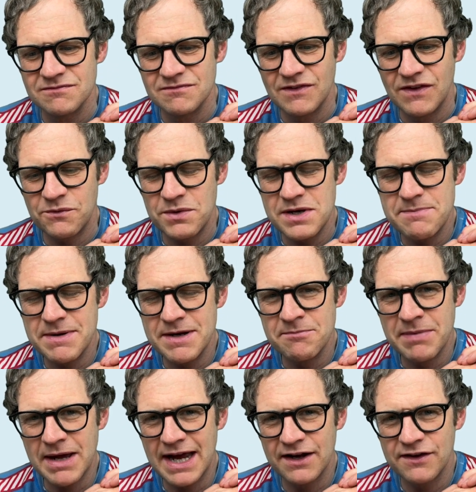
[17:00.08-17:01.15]
3 bin
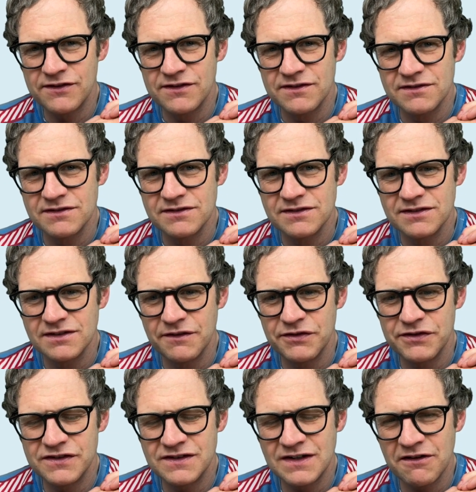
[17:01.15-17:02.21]
bags of
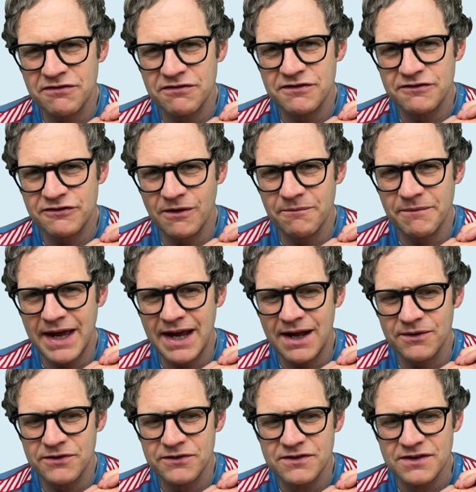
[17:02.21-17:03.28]
stuff from the
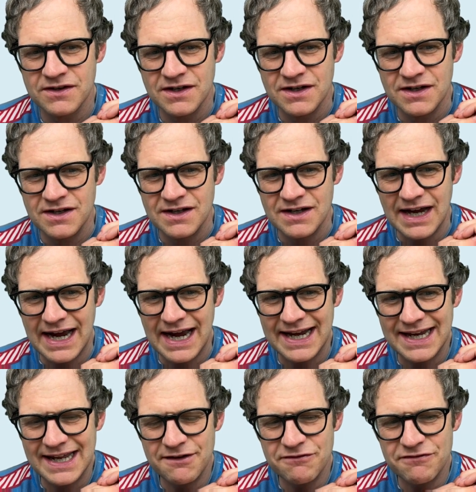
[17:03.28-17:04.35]
house. And
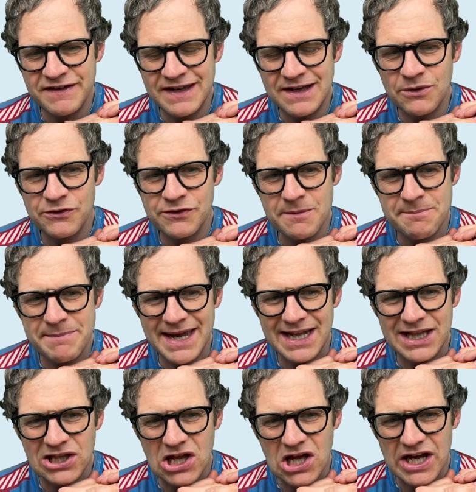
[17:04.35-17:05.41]
it feels a bit
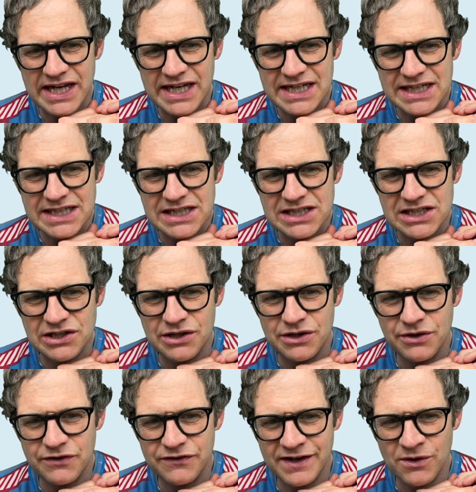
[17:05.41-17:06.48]
like
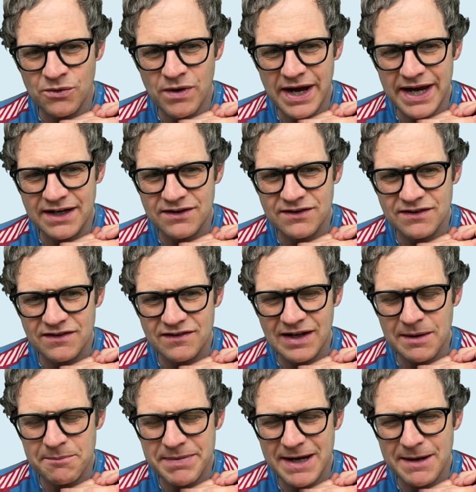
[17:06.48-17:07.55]
losing weight. It's
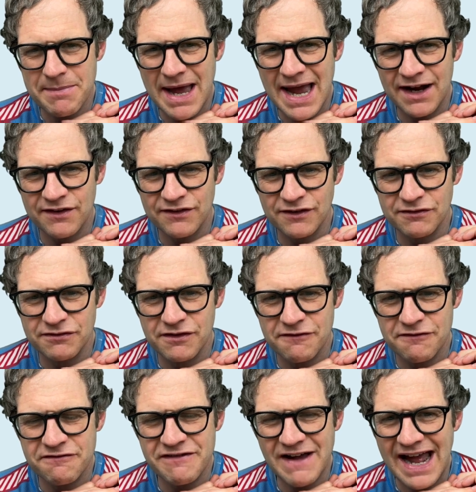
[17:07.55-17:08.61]
like big bags of
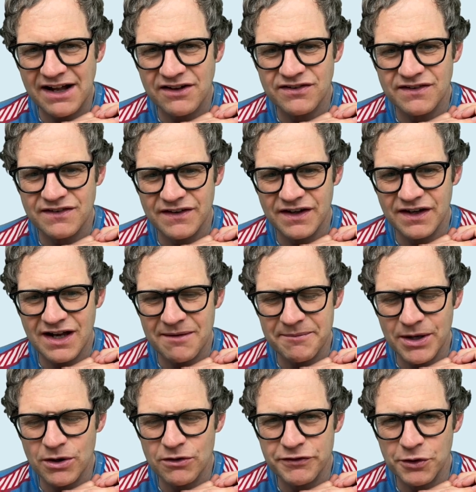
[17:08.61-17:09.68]
fat that are
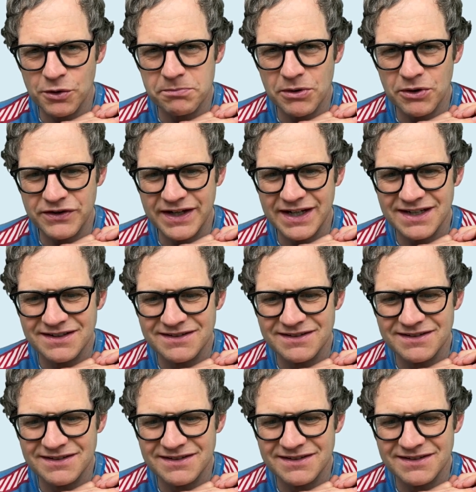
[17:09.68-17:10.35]
coming off your body.